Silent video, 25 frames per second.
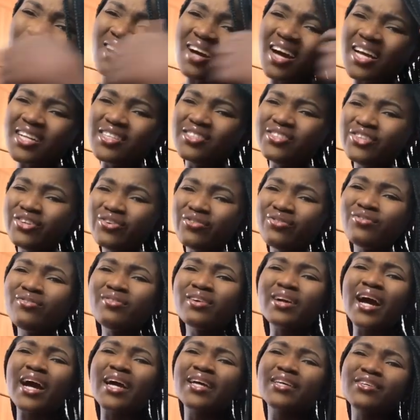Can you?
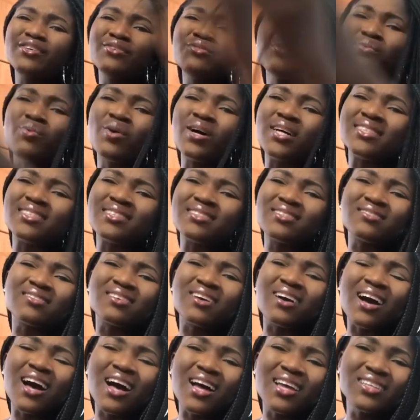Can you what?
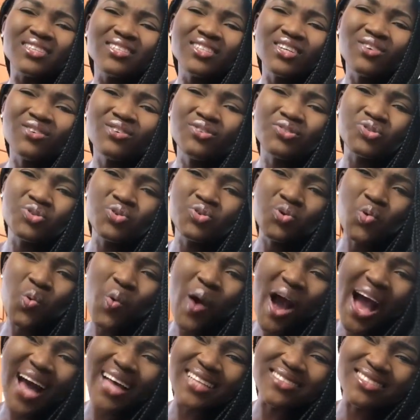Can you do
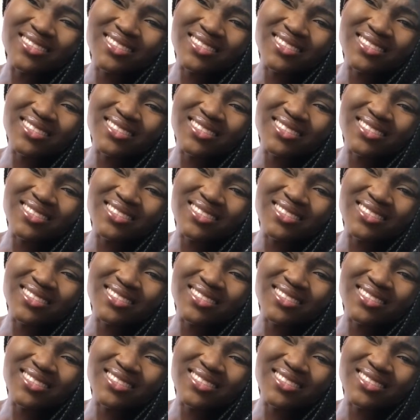what?